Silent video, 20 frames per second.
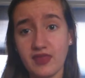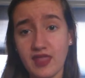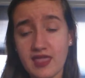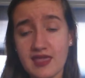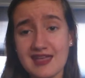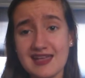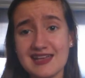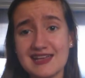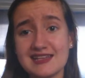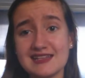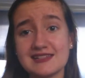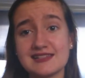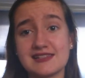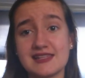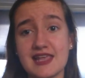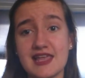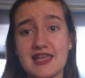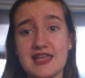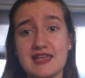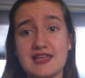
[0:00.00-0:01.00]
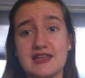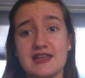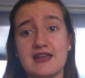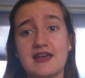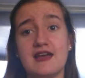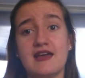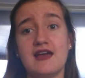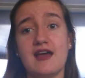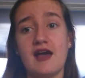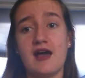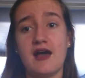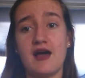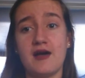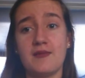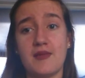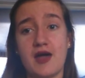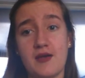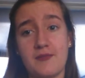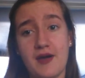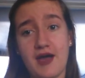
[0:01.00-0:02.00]
is in
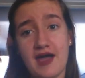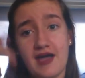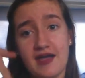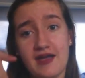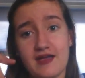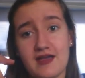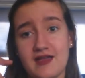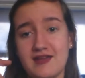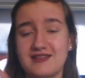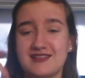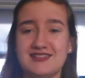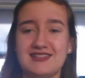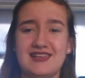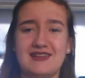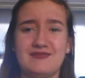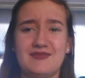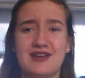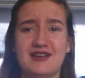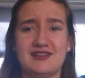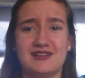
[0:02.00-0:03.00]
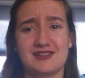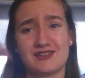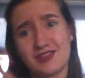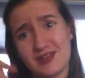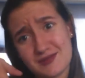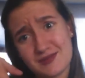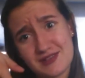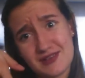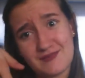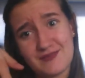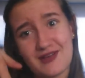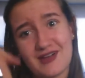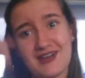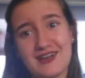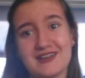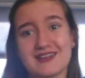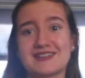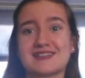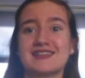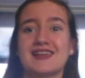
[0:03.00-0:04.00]
my description
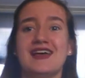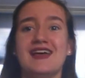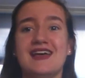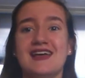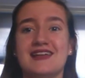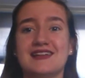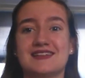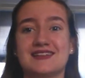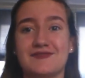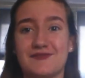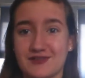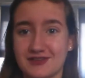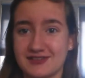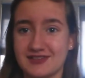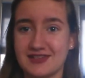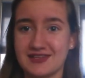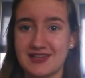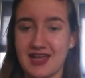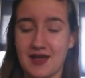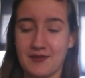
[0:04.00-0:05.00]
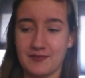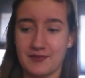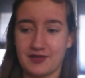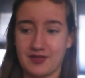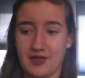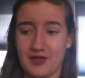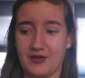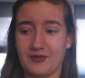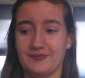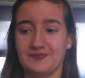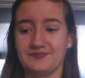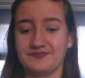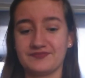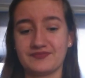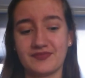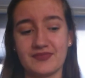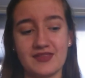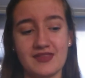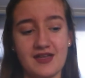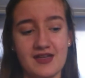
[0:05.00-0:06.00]
box. It's the first link down below.
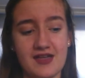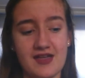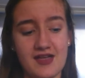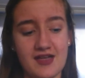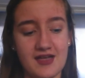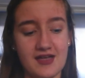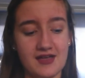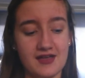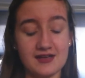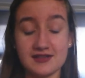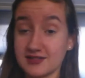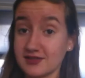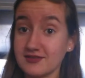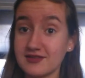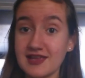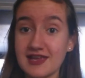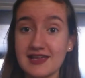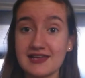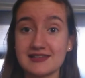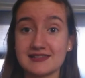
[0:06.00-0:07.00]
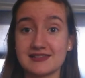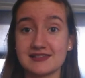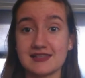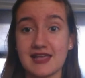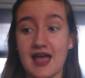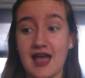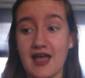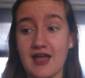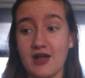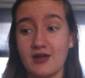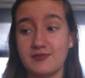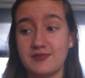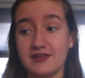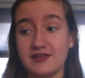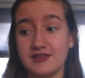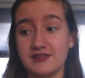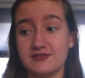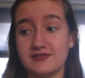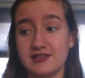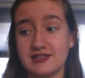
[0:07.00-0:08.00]
So yes, I hope that
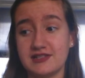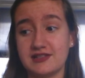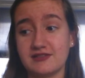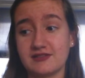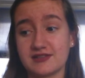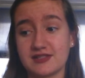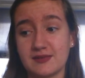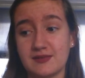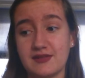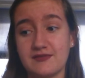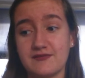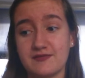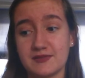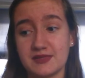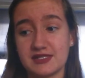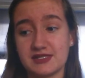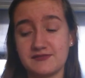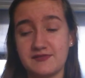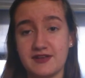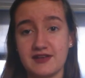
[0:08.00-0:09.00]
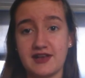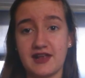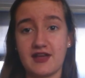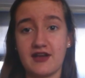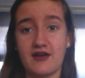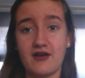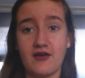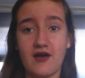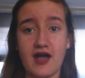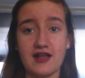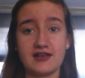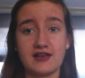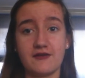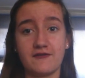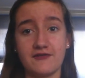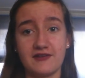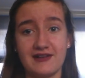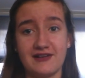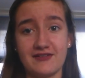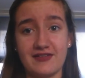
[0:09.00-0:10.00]
you did learn something from this video. I
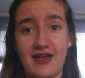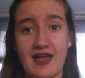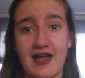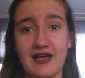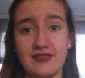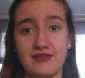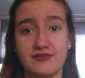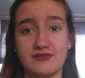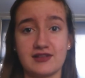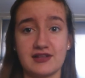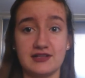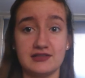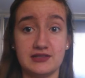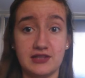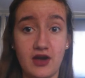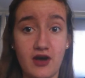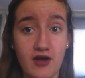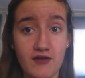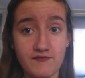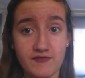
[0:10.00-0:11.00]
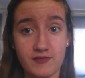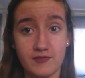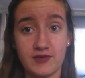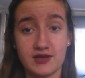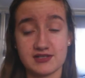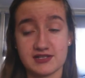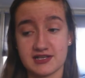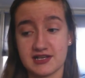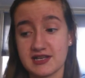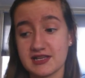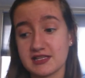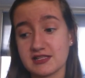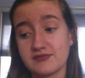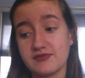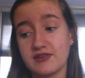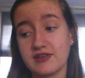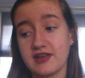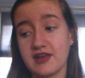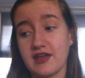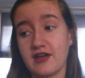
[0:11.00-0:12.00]
definitely know that I learned a lot from watching his
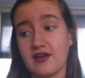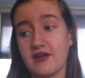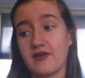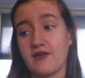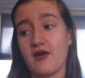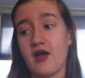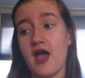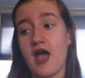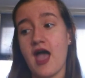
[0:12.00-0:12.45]
video,